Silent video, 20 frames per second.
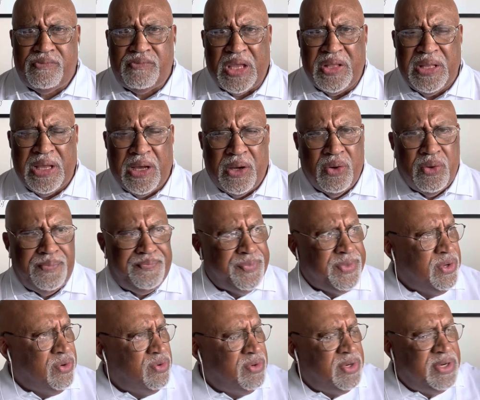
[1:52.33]
Now, the
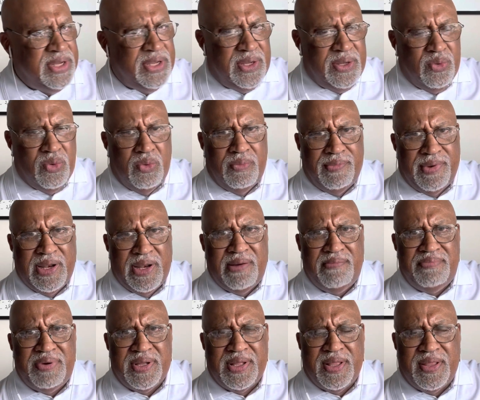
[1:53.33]
only
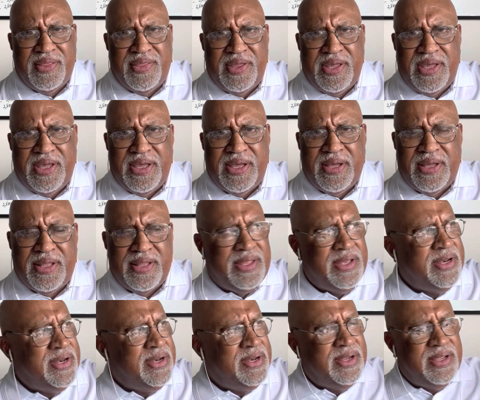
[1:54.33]
number there
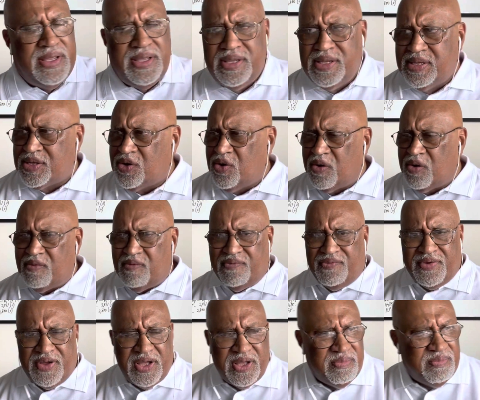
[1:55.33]
that is
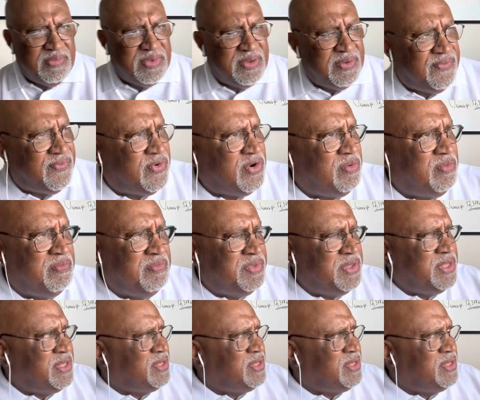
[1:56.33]
confirmed from the